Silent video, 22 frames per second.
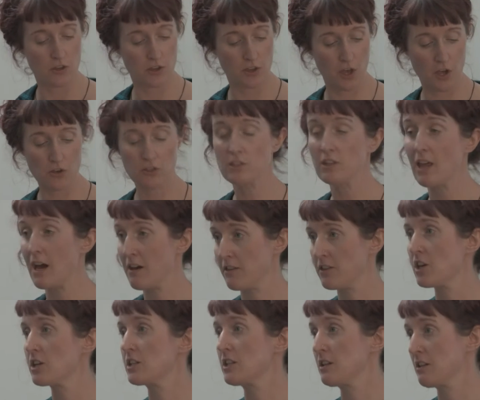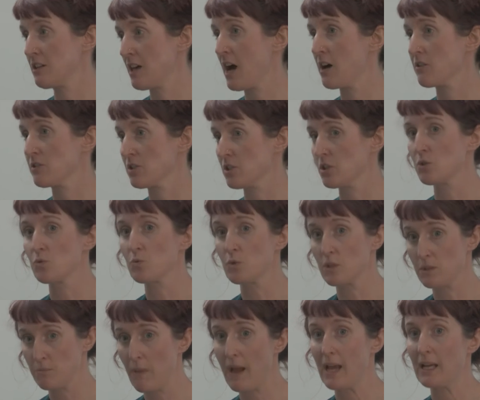that 30,000
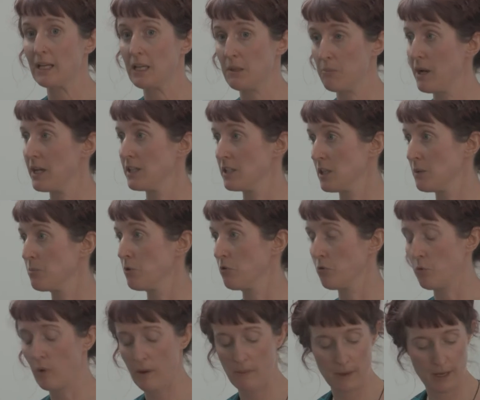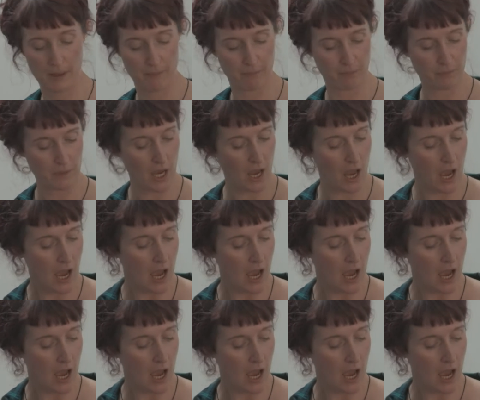was mainly made up of women.